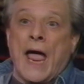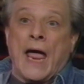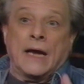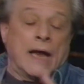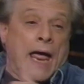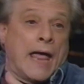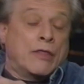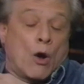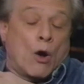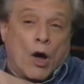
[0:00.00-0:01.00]
and and
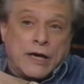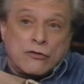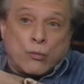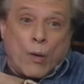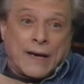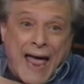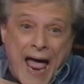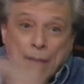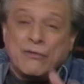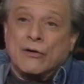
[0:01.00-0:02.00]
the audience went
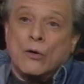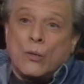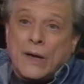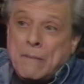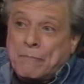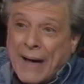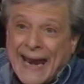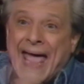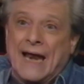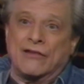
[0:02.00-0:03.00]
absolutely
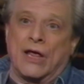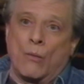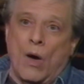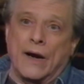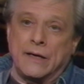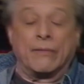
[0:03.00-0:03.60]
bananas and wanted to kill.